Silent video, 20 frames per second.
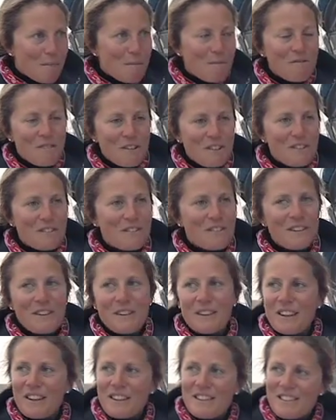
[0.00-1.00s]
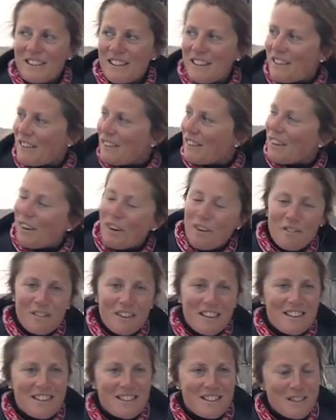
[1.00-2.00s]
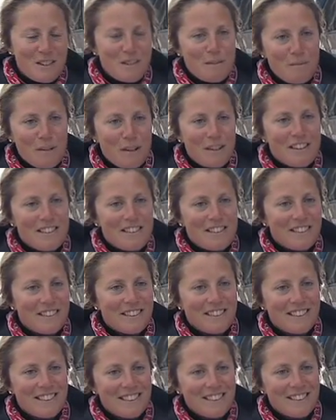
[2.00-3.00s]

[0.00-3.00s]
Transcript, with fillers: up in front of you, and then see it off in the distance behind you.